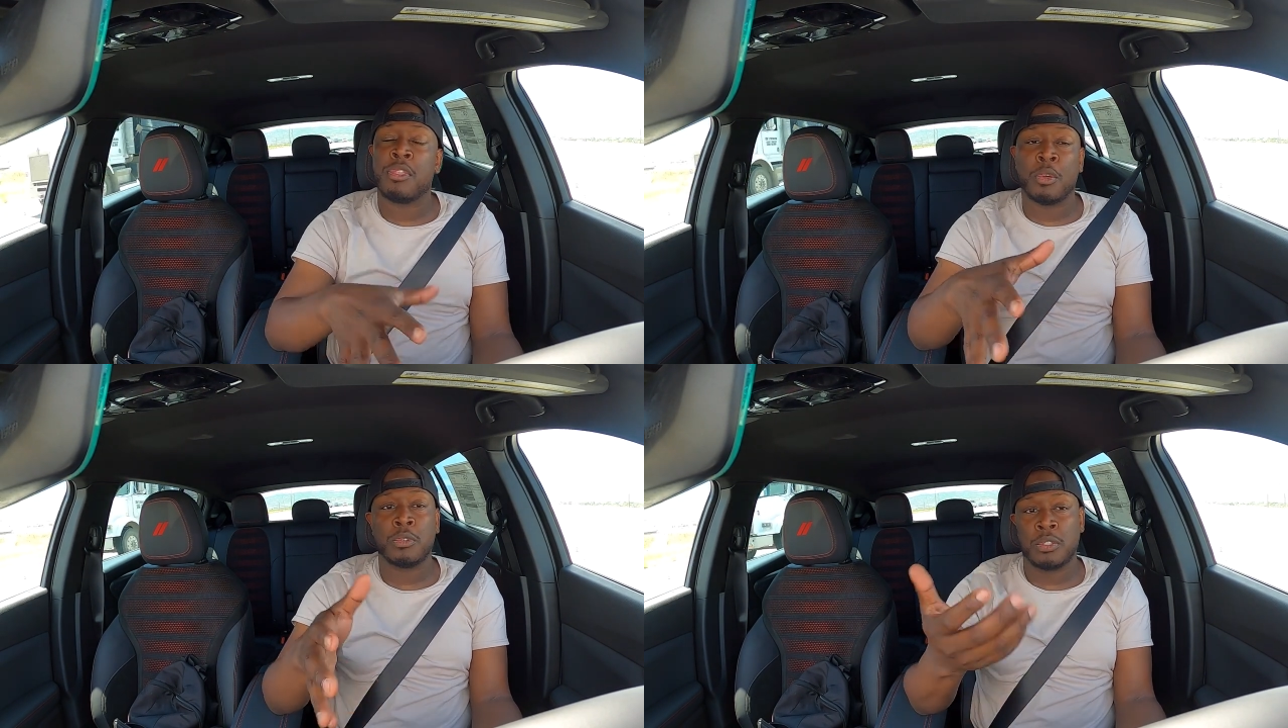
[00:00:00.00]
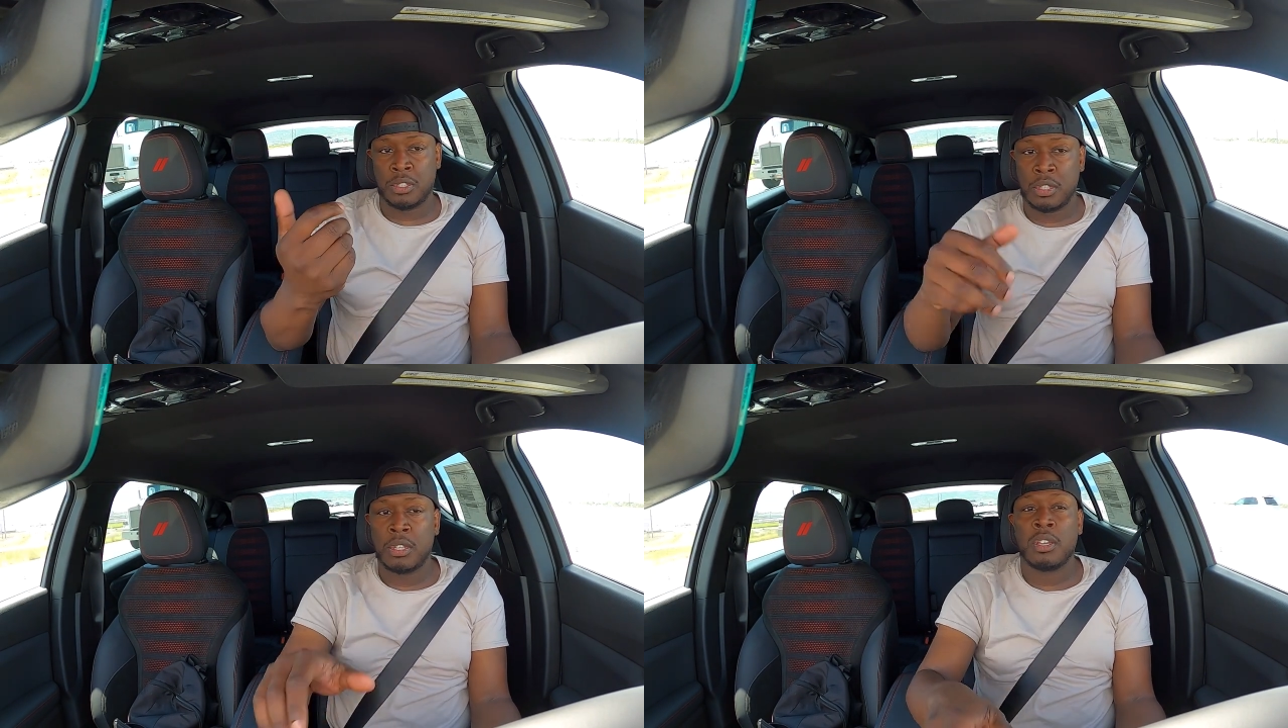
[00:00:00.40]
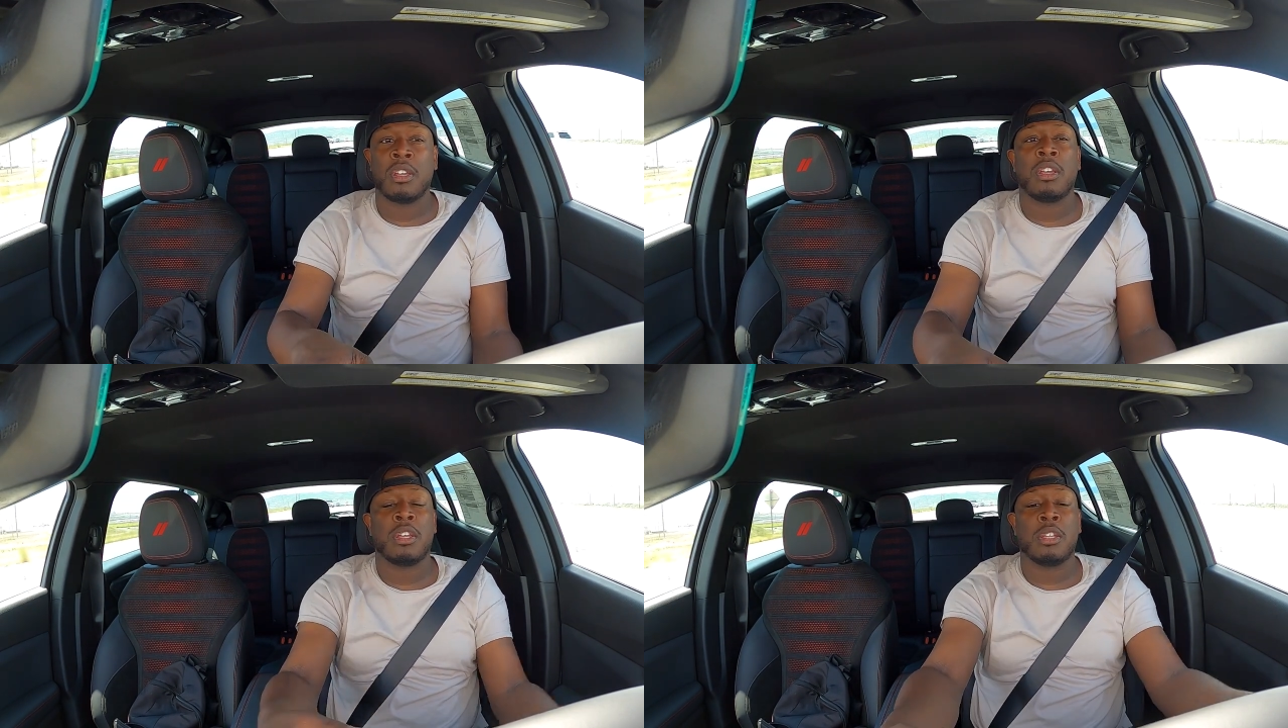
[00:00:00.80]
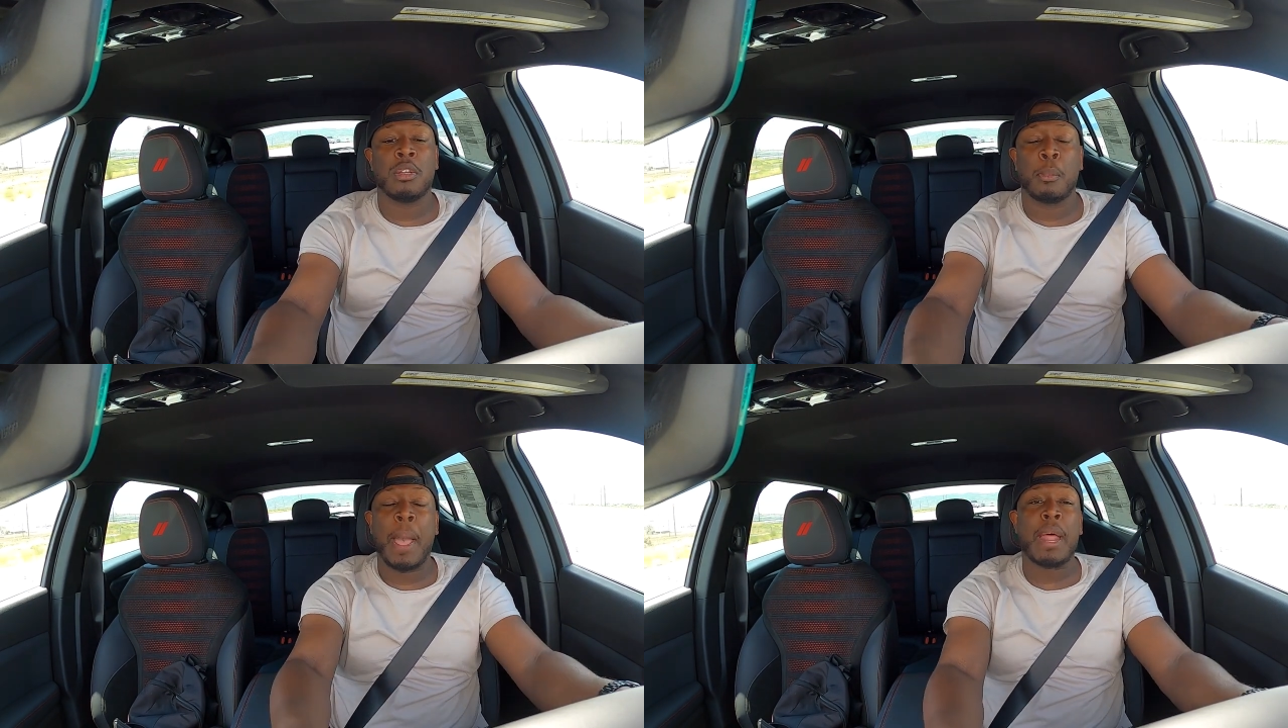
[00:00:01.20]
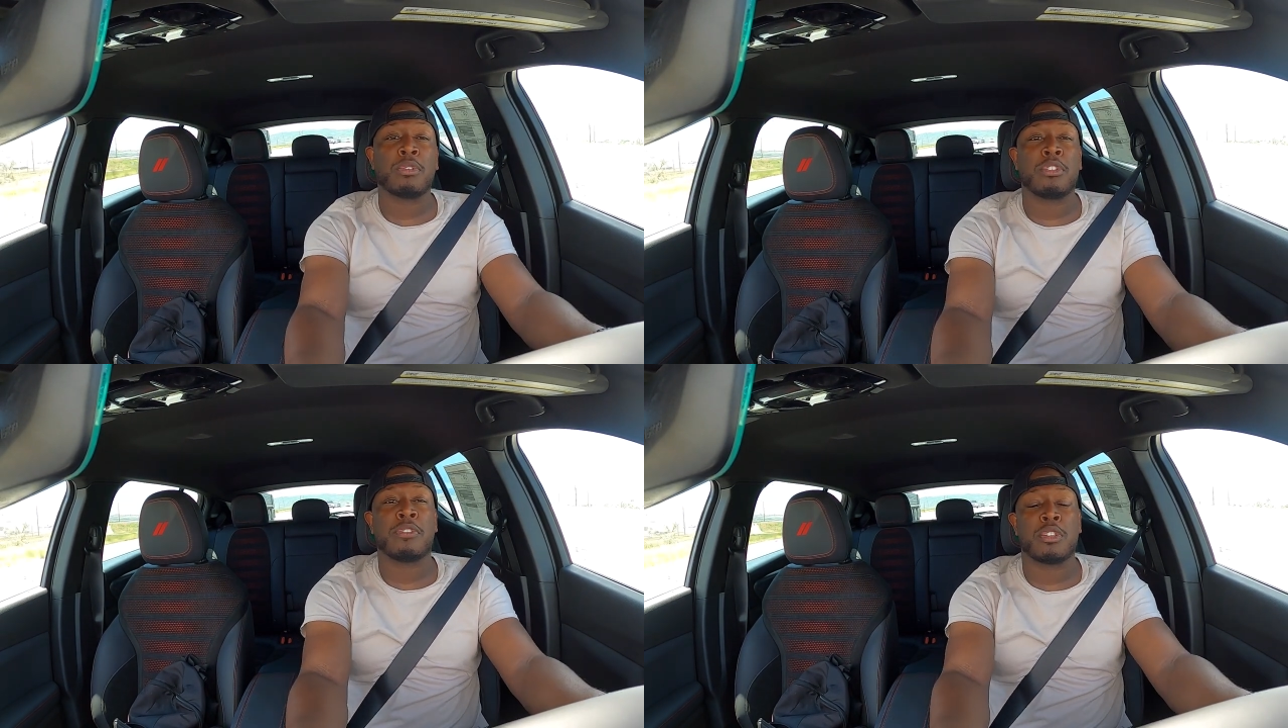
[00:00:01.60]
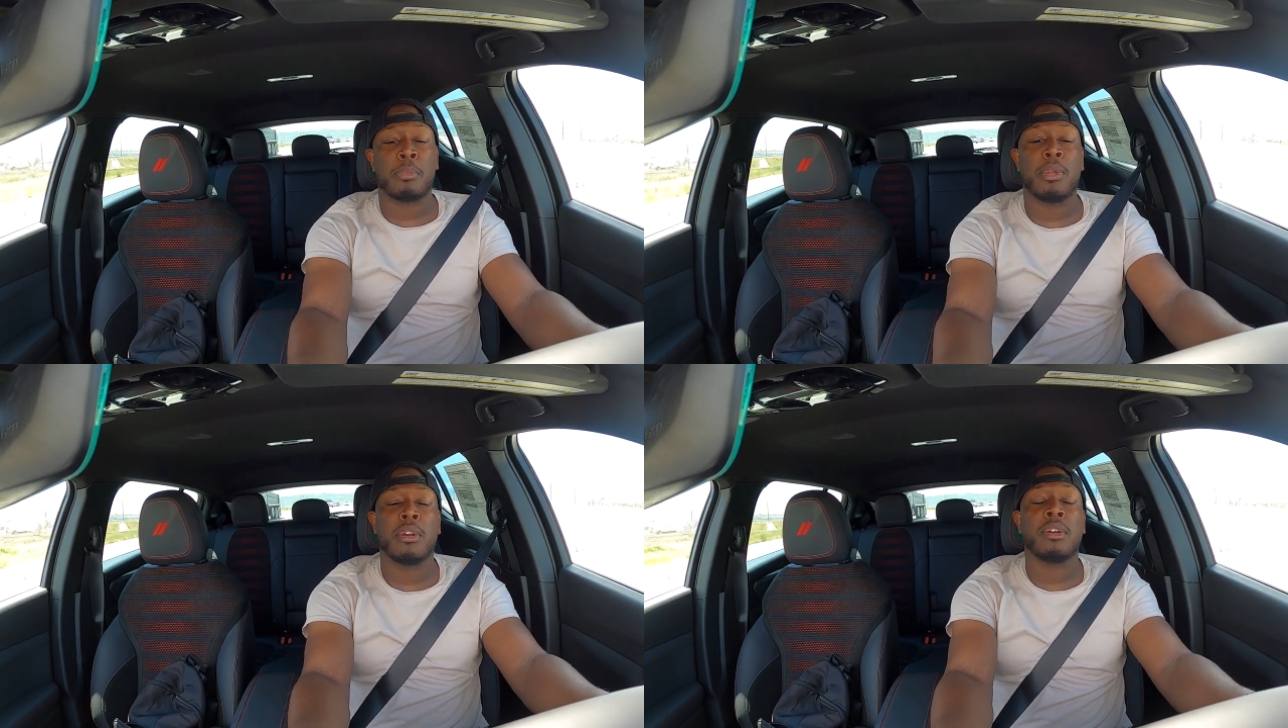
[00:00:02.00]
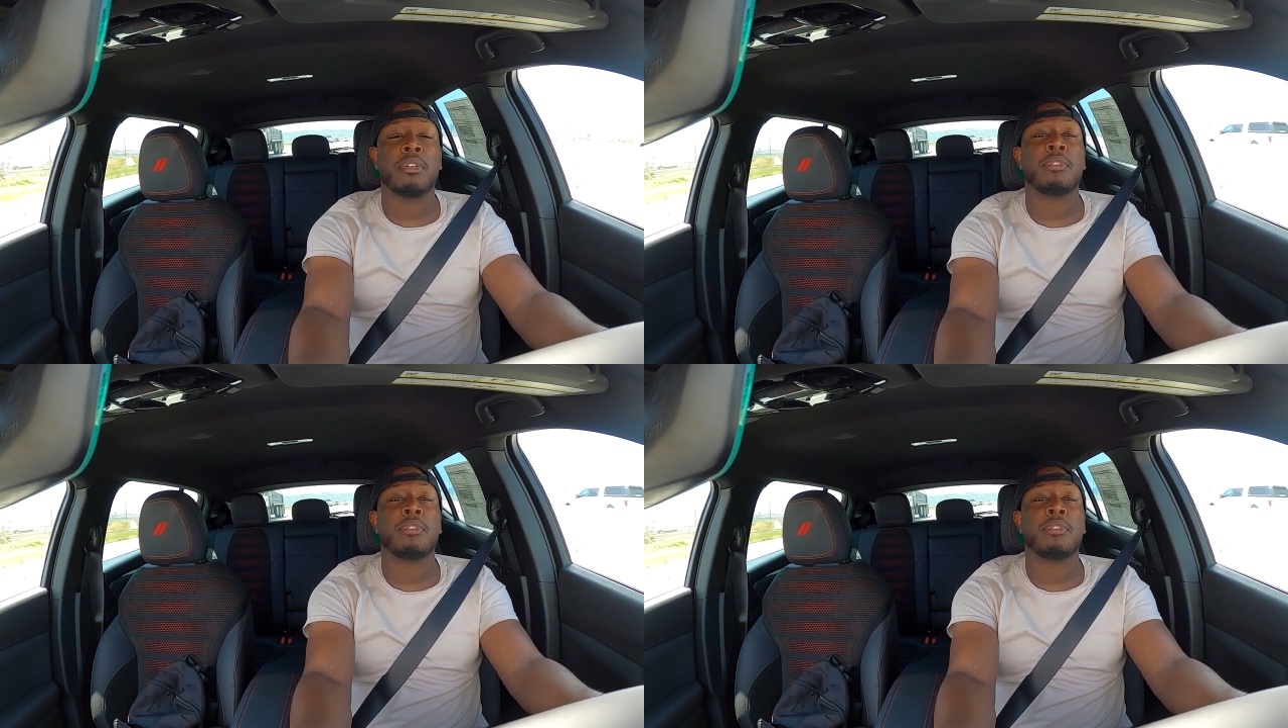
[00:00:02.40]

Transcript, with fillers: those little paddle shifters up here.